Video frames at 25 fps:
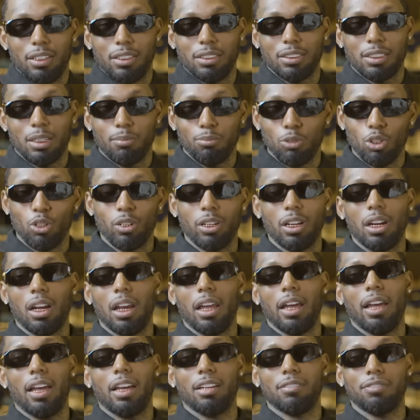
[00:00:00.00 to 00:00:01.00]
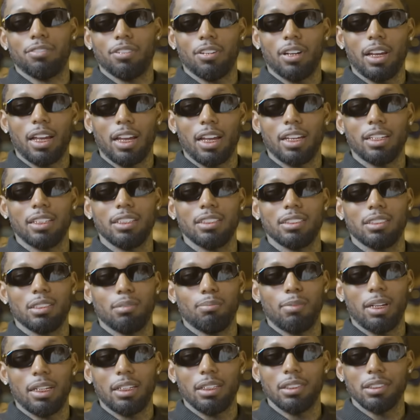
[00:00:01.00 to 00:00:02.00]
Because I'm not gonna lie, I'd feel like I'd need some
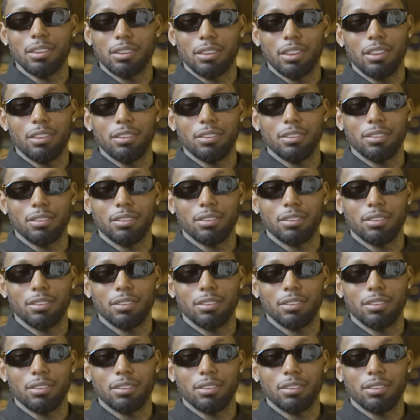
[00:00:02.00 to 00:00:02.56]
money still.